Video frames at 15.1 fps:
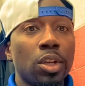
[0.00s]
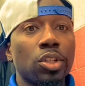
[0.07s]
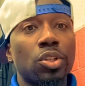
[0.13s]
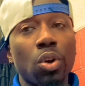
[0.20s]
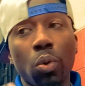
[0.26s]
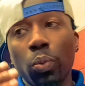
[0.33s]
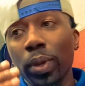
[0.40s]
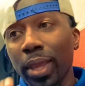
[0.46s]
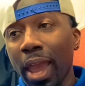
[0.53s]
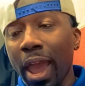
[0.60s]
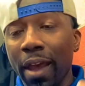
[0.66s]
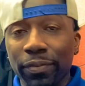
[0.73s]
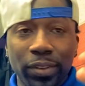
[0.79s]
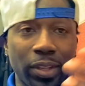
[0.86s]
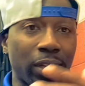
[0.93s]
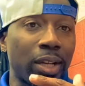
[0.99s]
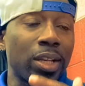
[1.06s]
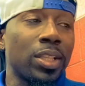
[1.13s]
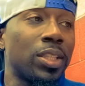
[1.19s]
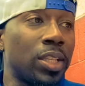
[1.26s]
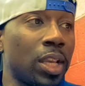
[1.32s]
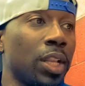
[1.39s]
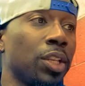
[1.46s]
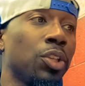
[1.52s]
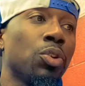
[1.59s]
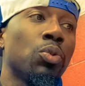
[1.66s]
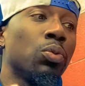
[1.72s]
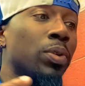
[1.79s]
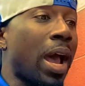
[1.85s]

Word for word: So we have to continue.